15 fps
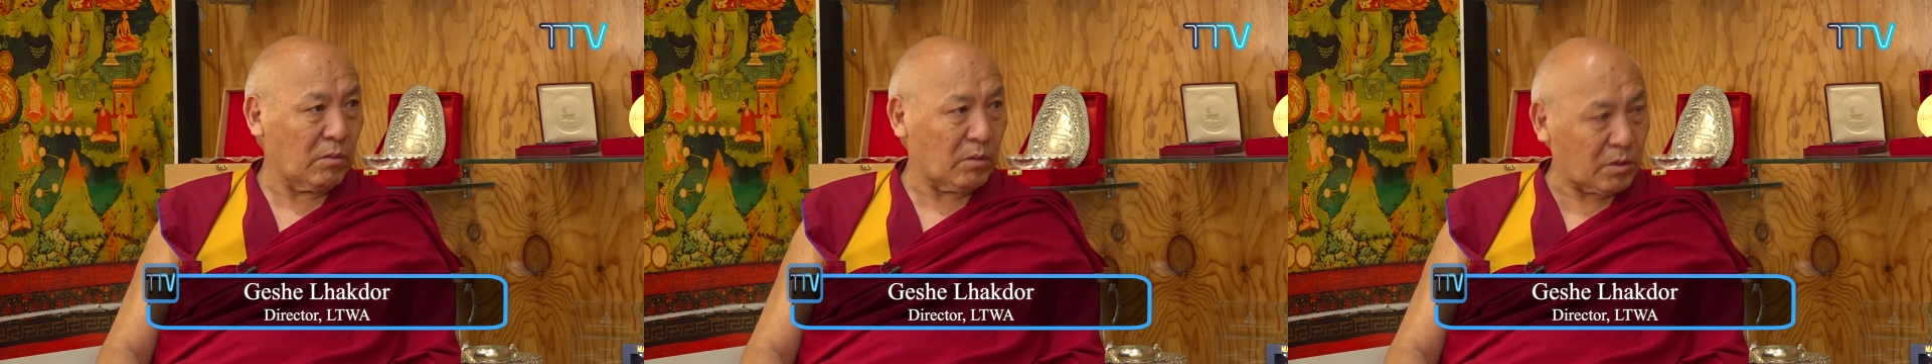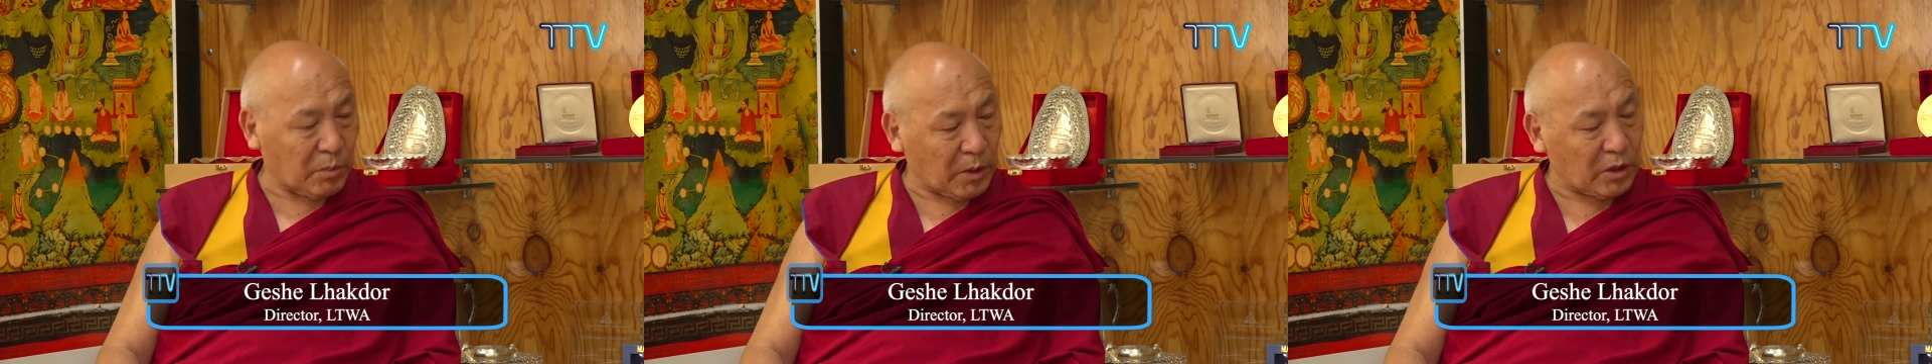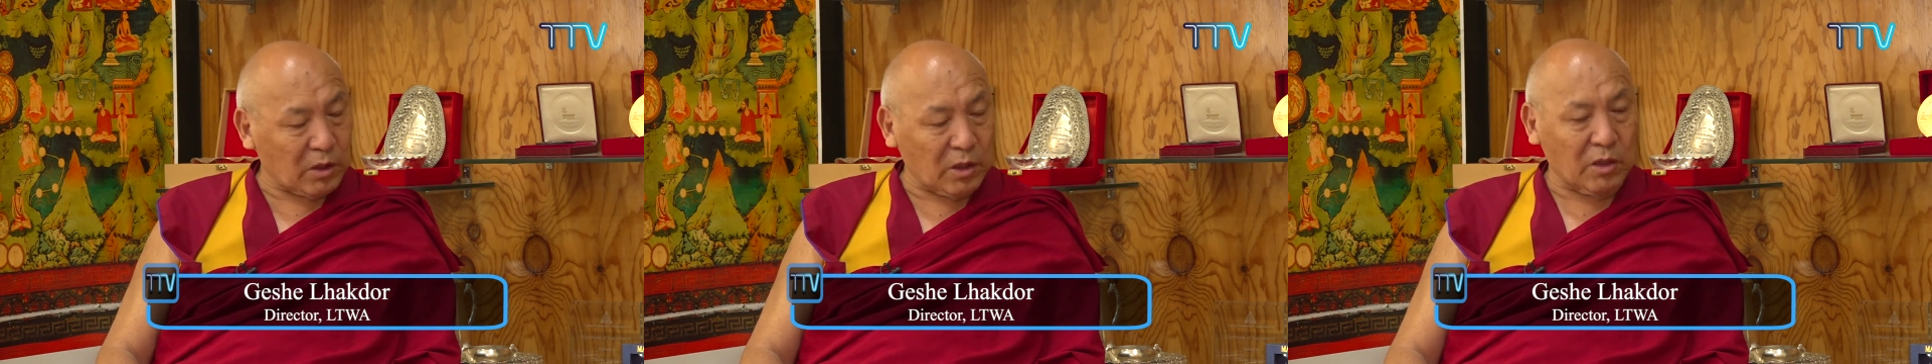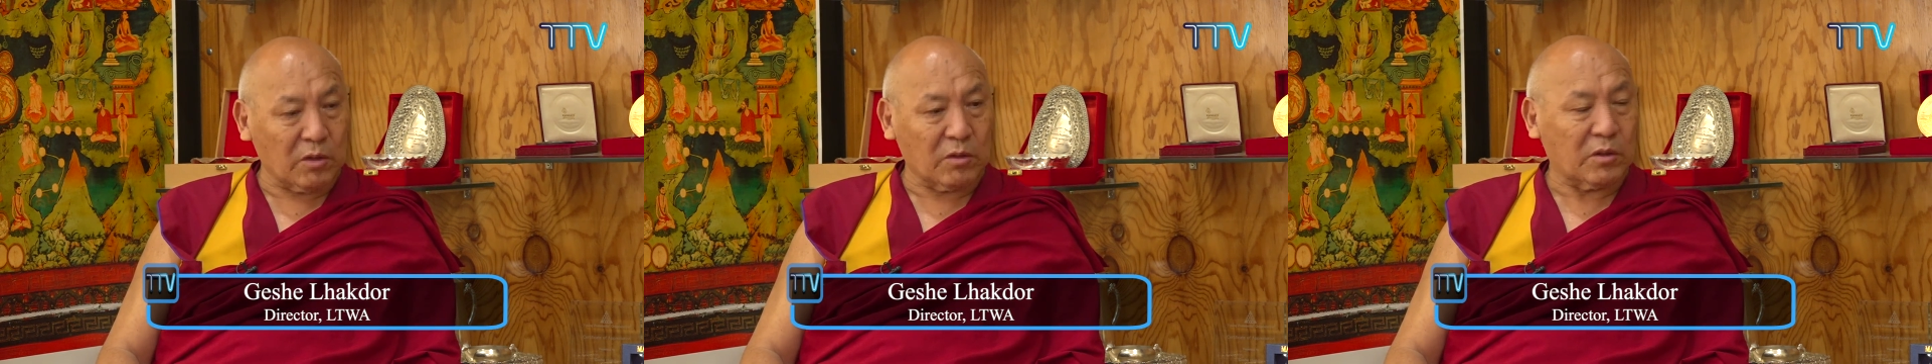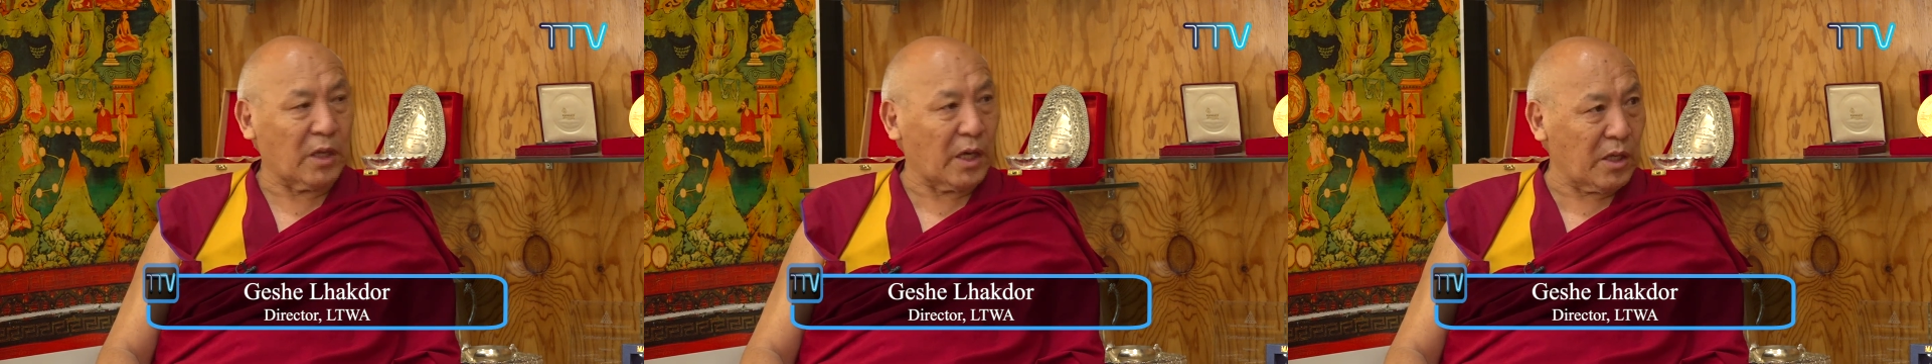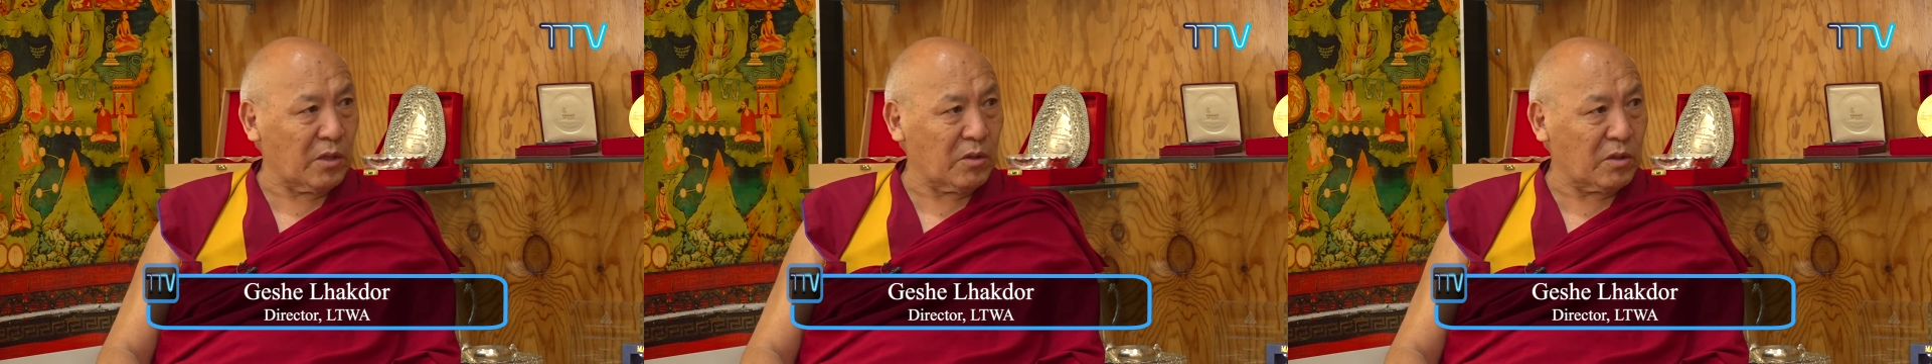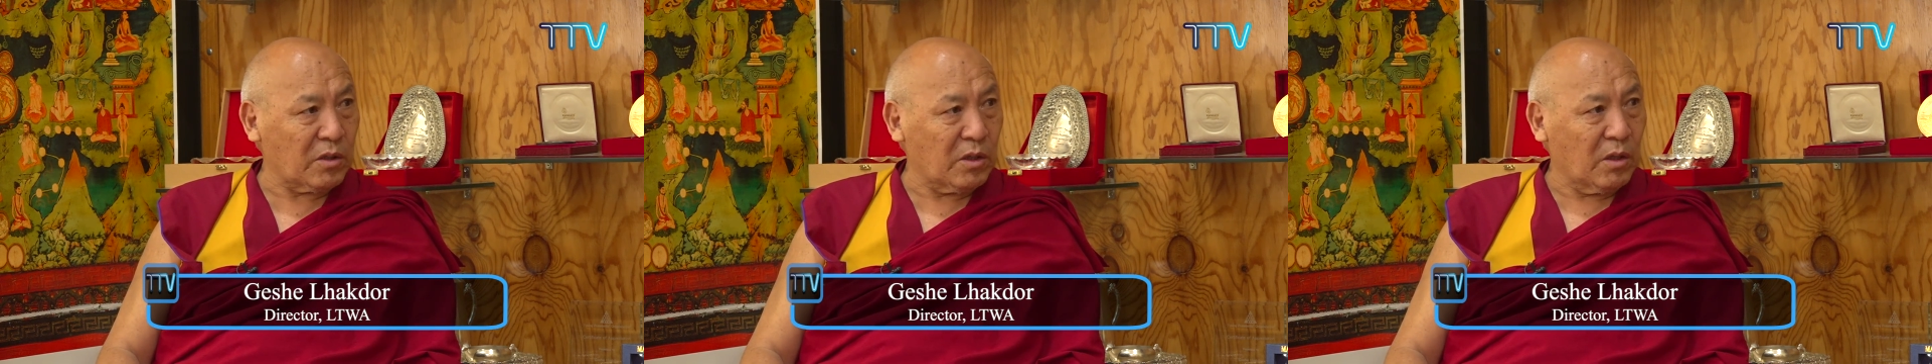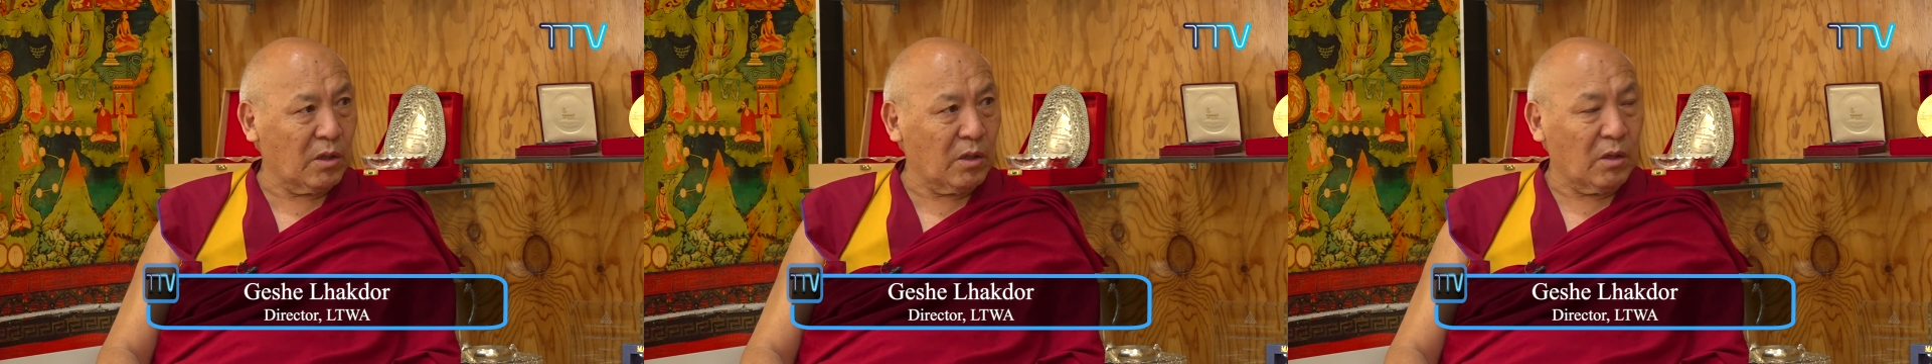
especially science,